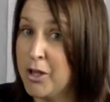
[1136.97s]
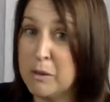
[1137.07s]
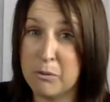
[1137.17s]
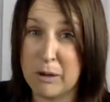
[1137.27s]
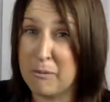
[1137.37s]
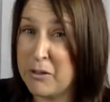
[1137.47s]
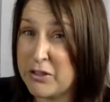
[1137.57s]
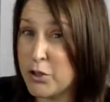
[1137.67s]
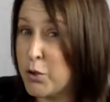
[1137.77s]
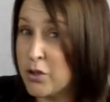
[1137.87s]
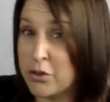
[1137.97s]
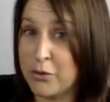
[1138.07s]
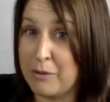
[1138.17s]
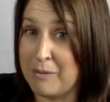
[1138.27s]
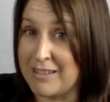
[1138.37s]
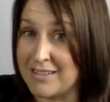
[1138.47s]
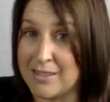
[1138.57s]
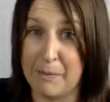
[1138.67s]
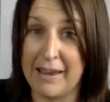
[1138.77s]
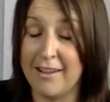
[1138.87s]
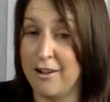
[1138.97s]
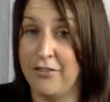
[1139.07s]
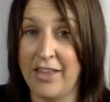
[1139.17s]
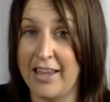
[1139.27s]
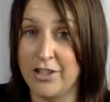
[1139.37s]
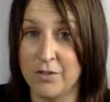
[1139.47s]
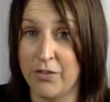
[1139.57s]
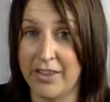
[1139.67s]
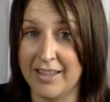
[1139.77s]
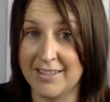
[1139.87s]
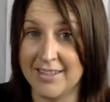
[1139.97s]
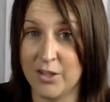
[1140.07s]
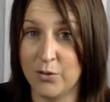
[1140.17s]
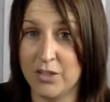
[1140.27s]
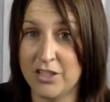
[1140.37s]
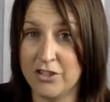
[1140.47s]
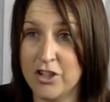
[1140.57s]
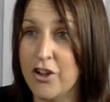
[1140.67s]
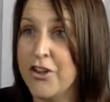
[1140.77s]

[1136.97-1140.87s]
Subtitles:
probably 2 to 3 months depending on the age of the kids that you teach.